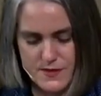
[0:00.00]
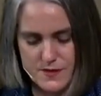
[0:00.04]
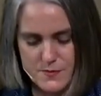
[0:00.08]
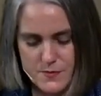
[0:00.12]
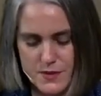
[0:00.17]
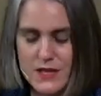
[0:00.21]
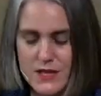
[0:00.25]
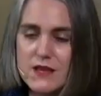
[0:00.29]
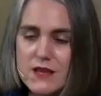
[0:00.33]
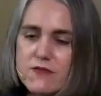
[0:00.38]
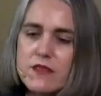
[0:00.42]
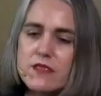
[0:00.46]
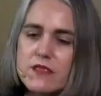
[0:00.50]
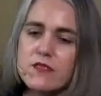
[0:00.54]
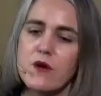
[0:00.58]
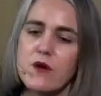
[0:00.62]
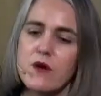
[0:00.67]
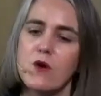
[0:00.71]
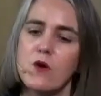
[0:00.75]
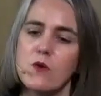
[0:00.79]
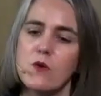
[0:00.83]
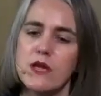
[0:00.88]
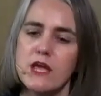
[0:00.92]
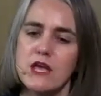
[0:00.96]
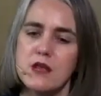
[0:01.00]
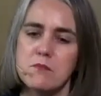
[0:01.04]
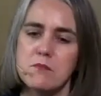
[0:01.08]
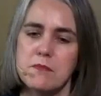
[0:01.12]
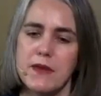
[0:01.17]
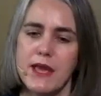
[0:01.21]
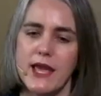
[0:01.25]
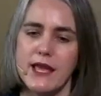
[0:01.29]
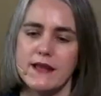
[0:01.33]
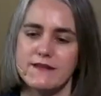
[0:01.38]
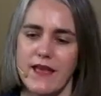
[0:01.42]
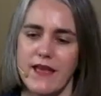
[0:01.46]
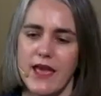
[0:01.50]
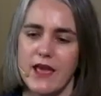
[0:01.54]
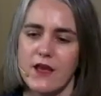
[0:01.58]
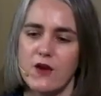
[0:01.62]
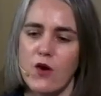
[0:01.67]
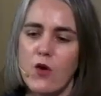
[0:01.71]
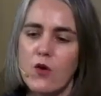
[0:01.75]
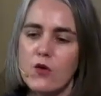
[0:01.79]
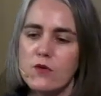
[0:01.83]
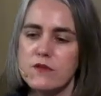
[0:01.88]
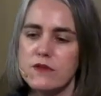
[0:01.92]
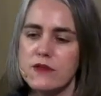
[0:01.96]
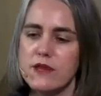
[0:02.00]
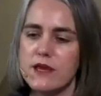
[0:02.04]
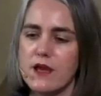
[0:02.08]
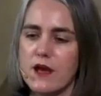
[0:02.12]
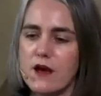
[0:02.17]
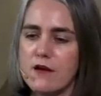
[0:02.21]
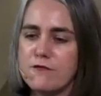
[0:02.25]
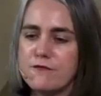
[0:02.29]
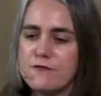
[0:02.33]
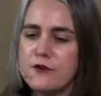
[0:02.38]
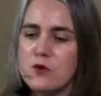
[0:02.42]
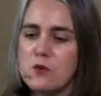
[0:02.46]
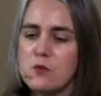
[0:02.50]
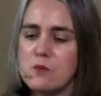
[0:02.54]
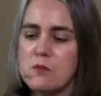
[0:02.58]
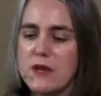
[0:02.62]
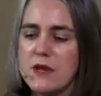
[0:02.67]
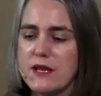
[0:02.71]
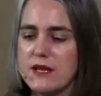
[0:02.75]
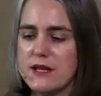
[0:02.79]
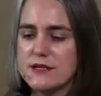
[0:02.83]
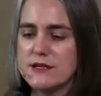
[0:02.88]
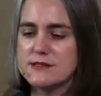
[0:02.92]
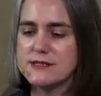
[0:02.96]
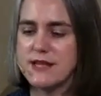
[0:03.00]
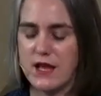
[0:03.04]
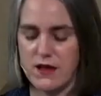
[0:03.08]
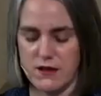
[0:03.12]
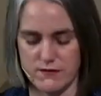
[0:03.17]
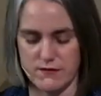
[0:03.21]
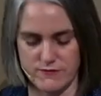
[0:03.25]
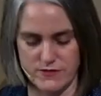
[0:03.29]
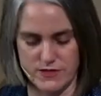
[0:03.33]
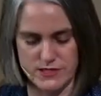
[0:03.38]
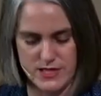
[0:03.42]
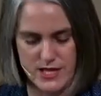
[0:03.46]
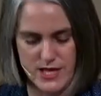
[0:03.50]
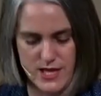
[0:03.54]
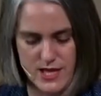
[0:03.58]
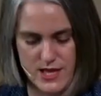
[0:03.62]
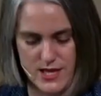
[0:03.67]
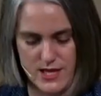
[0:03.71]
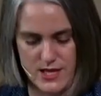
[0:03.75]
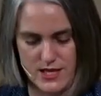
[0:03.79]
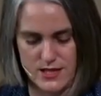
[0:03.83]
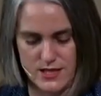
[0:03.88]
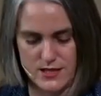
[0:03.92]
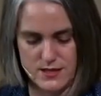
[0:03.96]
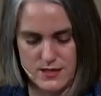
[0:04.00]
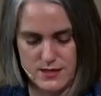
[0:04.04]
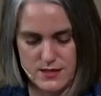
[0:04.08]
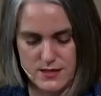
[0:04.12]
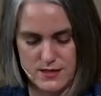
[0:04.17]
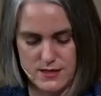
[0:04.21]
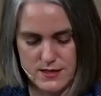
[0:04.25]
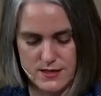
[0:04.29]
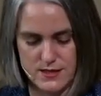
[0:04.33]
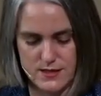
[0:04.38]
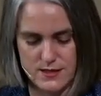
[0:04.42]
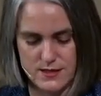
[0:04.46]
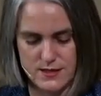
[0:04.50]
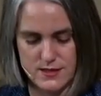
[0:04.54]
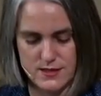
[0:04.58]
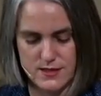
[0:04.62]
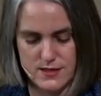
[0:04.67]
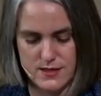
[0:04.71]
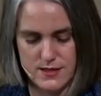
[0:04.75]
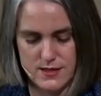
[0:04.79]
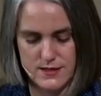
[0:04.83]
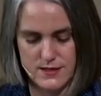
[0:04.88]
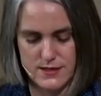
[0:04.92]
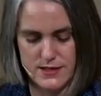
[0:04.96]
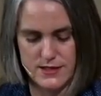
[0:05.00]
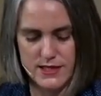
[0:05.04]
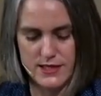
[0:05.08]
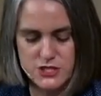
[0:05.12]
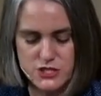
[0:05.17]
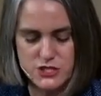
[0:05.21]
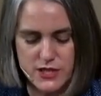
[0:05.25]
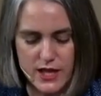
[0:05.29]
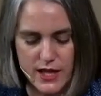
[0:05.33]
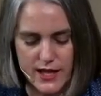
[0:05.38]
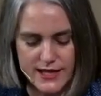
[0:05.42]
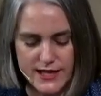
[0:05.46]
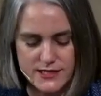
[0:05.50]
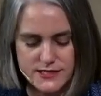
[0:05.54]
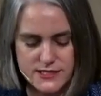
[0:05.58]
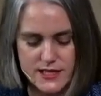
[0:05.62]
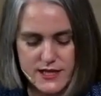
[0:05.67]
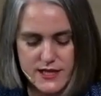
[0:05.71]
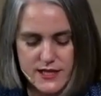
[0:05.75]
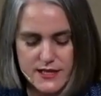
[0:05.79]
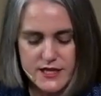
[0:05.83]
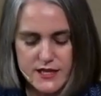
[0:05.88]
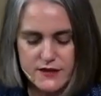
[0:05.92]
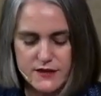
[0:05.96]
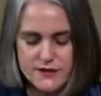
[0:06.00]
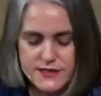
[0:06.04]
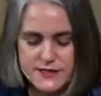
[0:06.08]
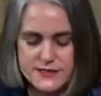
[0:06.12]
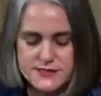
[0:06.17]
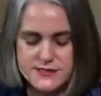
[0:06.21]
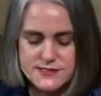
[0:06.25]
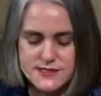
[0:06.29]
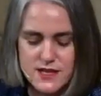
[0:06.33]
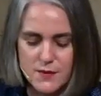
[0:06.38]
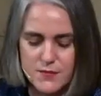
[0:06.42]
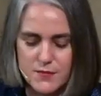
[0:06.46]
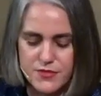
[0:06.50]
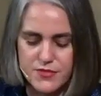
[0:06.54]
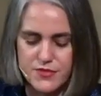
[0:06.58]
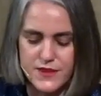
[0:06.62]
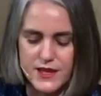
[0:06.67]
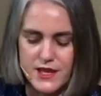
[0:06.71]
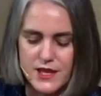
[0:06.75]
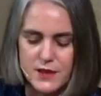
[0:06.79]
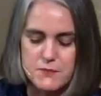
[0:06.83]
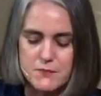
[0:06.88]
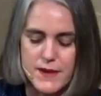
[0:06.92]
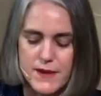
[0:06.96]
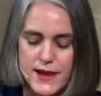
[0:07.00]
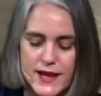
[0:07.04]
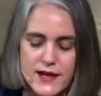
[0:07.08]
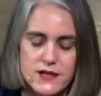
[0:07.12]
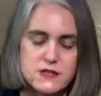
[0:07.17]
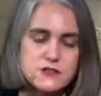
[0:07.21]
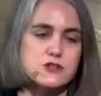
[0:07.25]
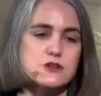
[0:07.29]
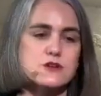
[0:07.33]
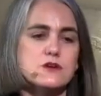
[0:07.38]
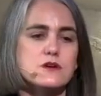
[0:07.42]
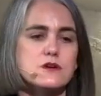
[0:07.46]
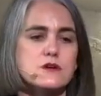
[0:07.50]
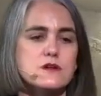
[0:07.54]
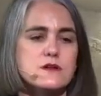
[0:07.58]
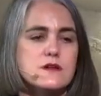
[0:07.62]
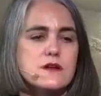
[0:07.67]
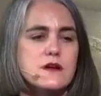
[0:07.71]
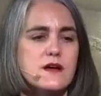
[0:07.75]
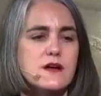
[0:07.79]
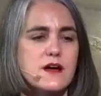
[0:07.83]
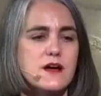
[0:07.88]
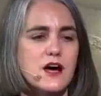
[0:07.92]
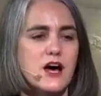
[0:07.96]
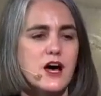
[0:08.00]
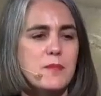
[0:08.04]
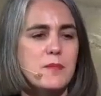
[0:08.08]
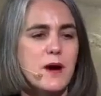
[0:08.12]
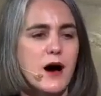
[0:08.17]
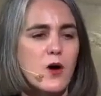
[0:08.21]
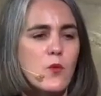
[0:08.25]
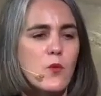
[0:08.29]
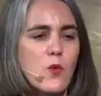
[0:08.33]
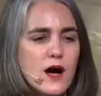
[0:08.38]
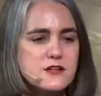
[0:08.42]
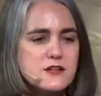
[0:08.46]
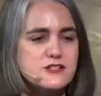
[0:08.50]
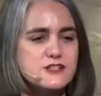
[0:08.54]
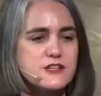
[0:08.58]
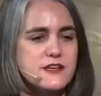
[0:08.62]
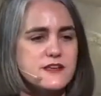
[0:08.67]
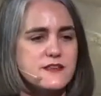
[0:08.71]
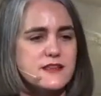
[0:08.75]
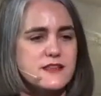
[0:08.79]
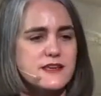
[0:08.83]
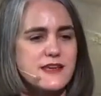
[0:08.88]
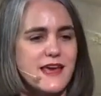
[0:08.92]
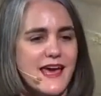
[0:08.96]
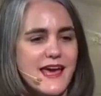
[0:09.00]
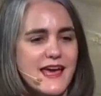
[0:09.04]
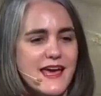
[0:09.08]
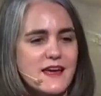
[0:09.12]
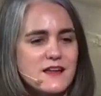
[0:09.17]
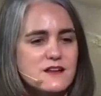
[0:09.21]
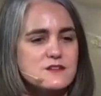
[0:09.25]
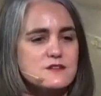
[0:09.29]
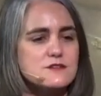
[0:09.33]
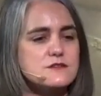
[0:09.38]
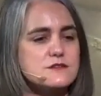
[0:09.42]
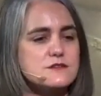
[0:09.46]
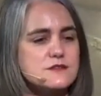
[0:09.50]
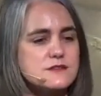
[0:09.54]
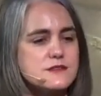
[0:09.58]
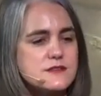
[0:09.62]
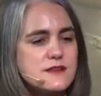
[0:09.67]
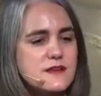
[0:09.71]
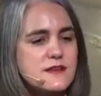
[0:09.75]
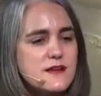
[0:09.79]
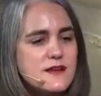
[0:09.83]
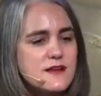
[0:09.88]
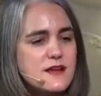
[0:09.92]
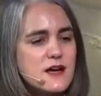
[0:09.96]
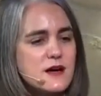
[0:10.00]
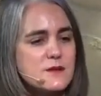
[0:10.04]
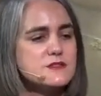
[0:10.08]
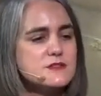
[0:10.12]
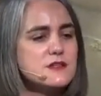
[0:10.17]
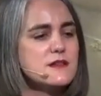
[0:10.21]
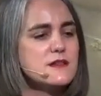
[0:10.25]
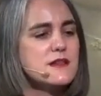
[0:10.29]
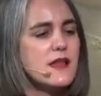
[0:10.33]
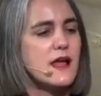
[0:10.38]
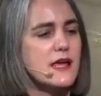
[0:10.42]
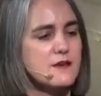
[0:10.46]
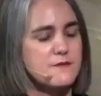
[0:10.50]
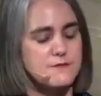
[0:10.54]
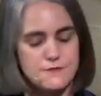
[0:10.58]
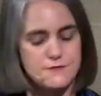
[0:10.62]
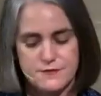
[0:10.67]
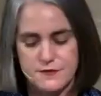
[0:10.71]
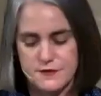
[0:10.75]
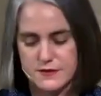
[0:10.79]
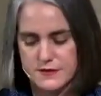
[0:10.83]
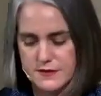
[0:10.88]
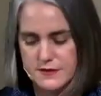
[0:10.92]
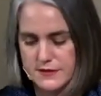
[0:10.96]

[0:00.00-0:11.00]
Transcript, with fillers: But even though it may take only a few minutes out of the day, each night there is something magical about watching the candles come to life,